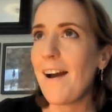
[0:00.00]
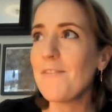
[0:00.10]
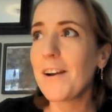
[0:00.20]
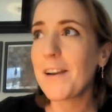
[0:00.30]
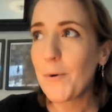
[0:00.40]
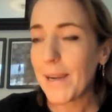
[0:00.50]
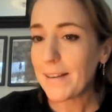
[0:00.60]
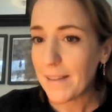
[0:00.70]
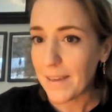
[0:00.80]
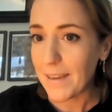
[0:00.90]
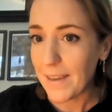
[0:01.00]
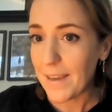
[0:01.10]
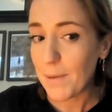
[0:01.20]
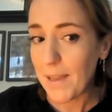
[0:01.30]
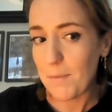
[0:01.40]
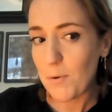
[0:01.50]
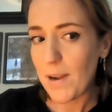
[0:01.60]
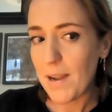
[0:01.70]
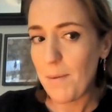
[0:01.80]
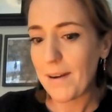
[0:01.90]
and very quickly it became
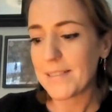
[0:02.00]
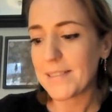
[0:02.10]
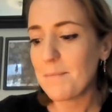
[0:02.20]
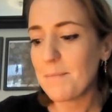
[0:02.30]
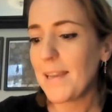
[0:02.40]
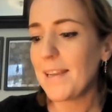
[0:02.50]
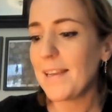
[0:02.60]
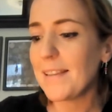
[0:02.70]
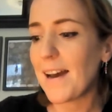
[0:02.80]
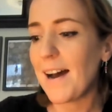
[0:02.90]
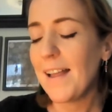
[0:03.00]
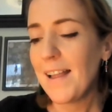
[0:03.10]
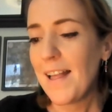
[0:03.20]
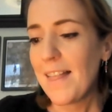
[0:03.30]
quite apparent to me that